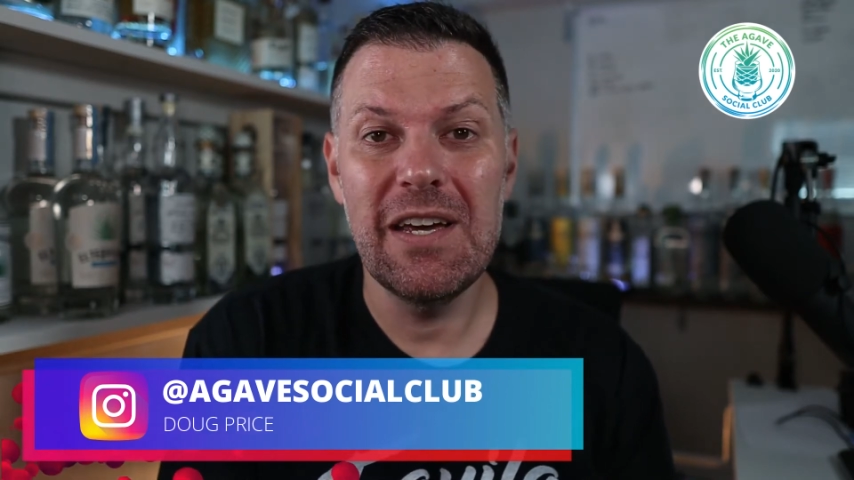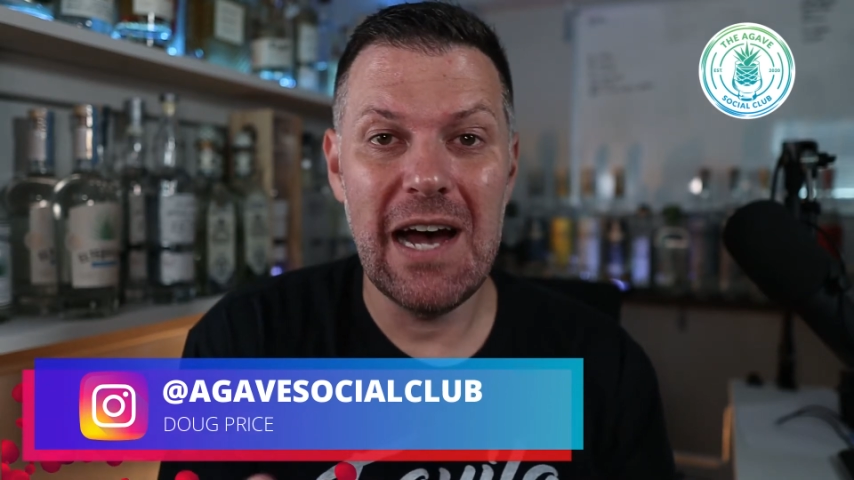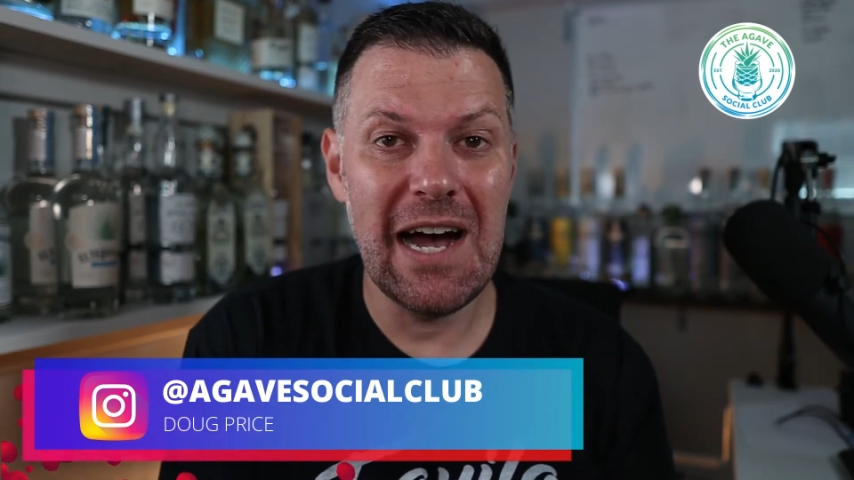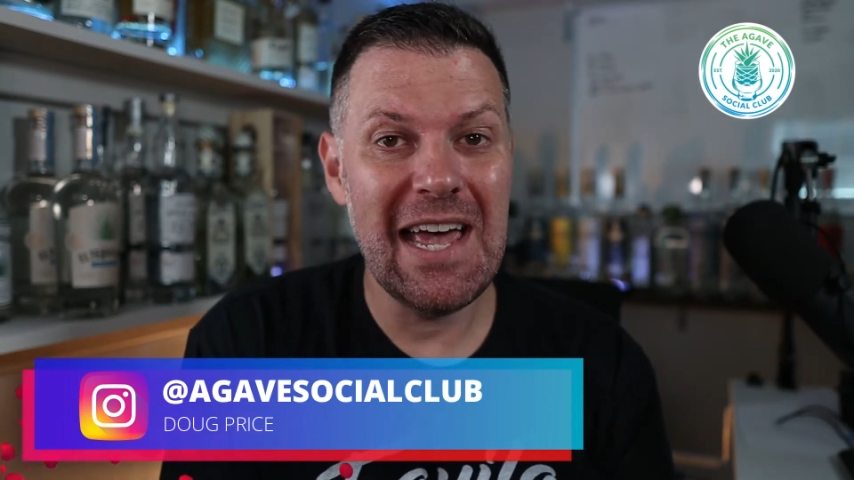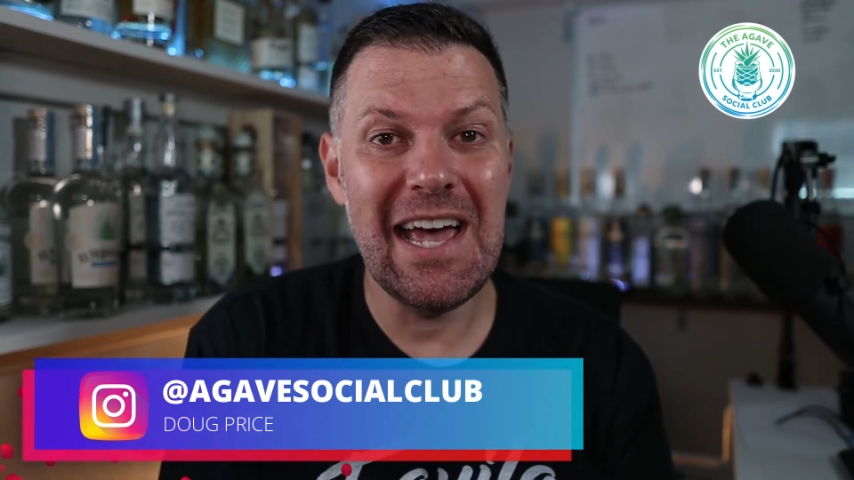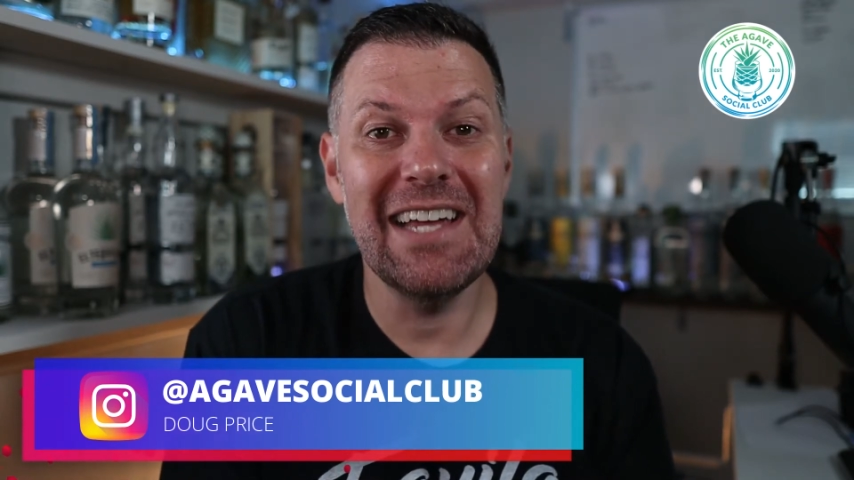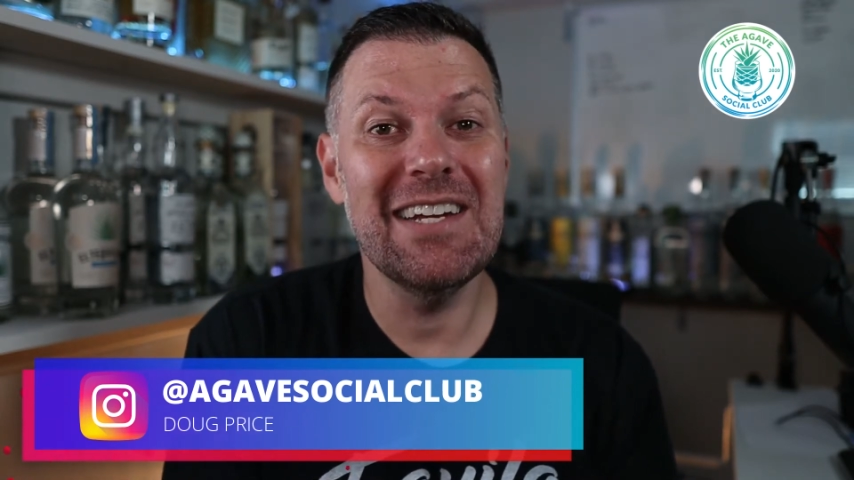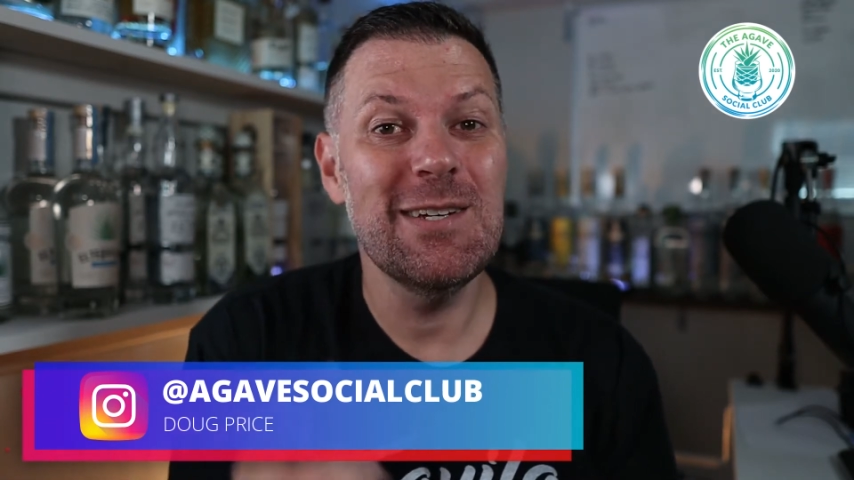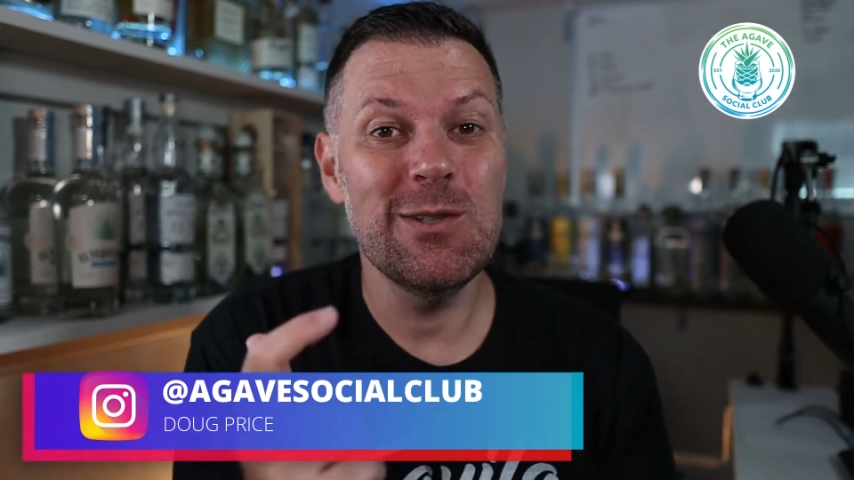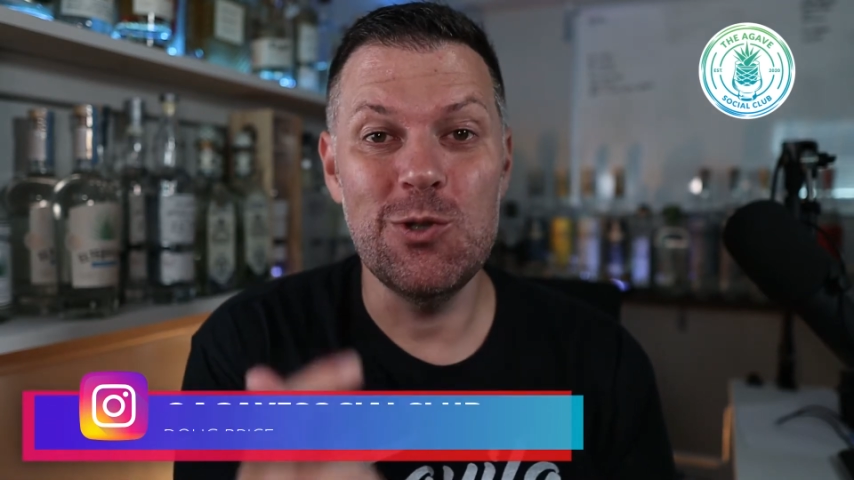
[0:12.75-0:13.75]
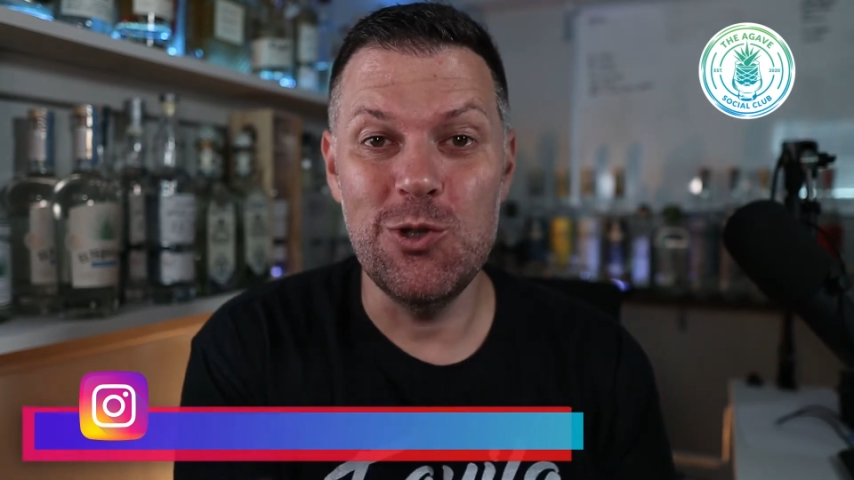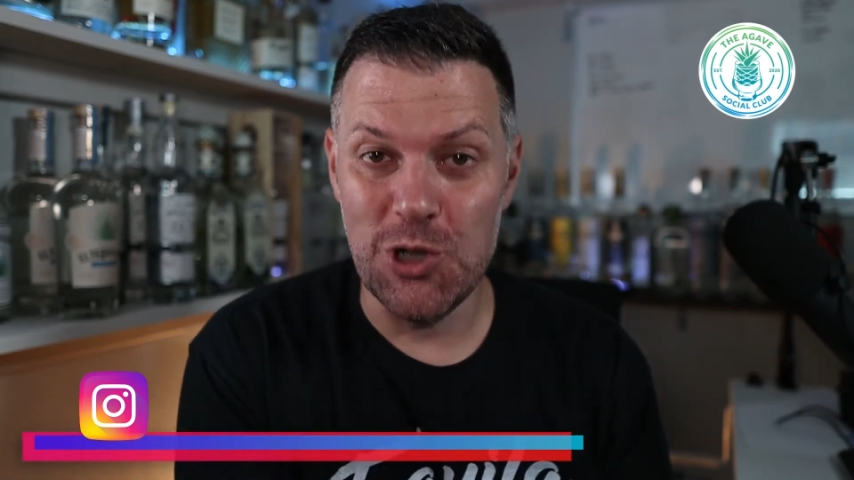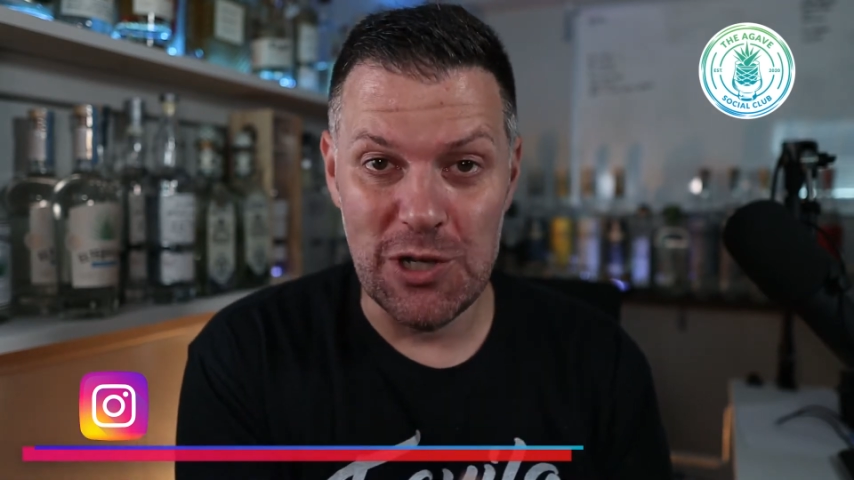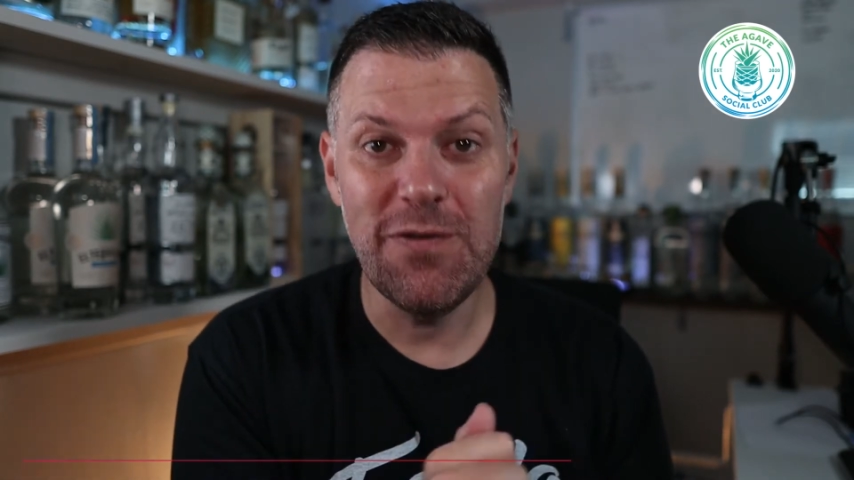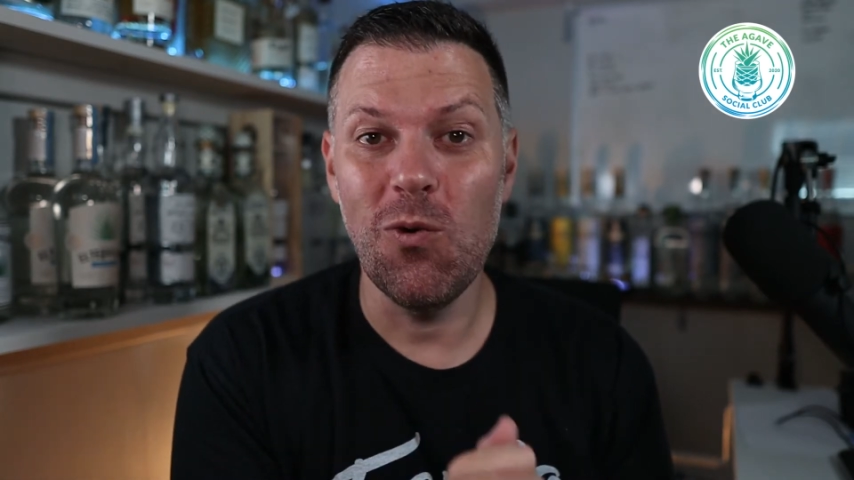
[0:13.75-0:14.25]
I had
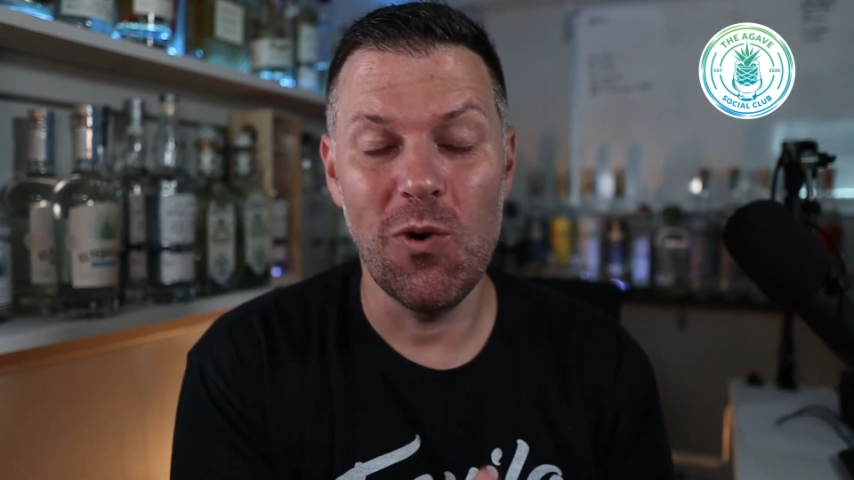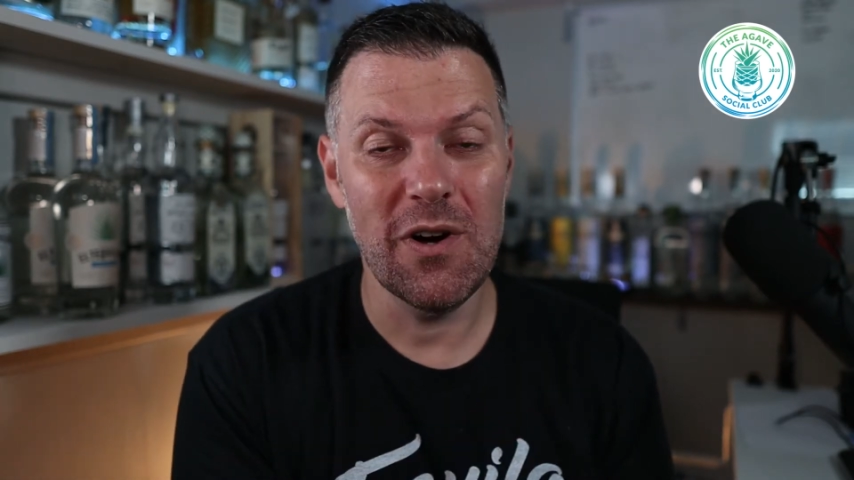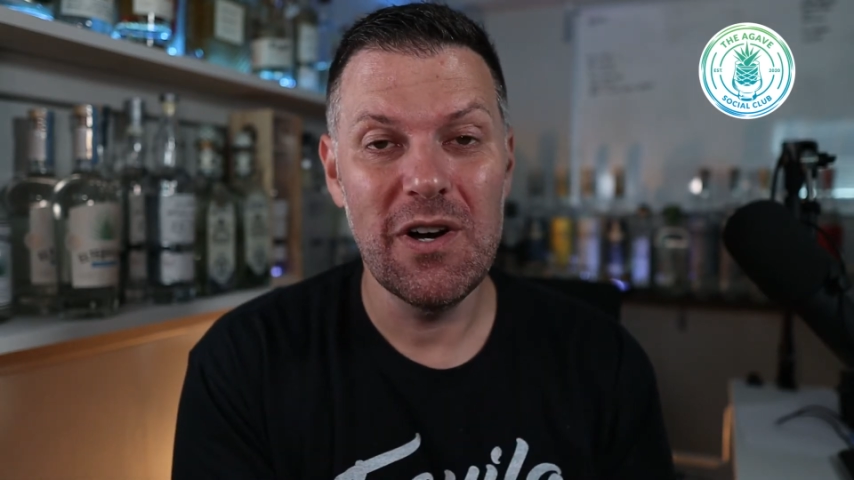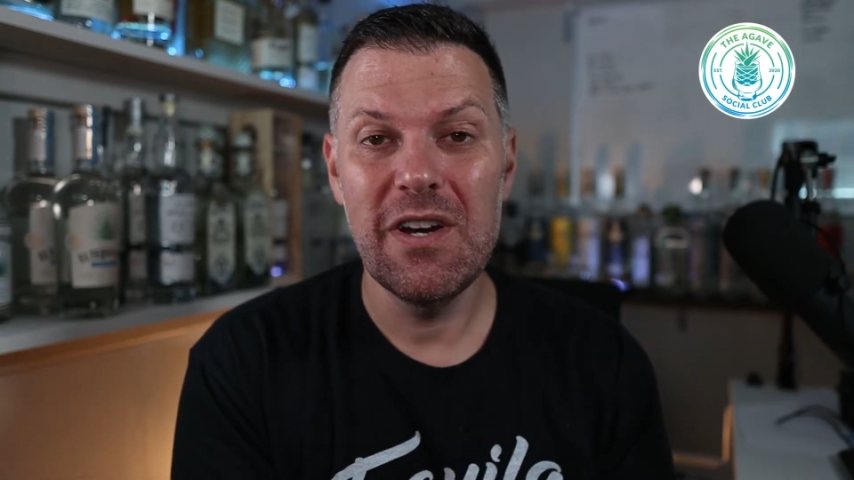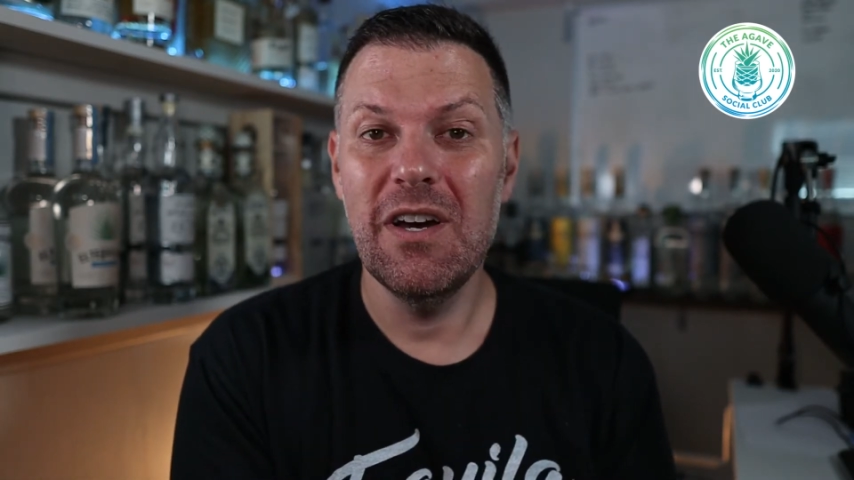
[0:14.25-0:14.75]
G4.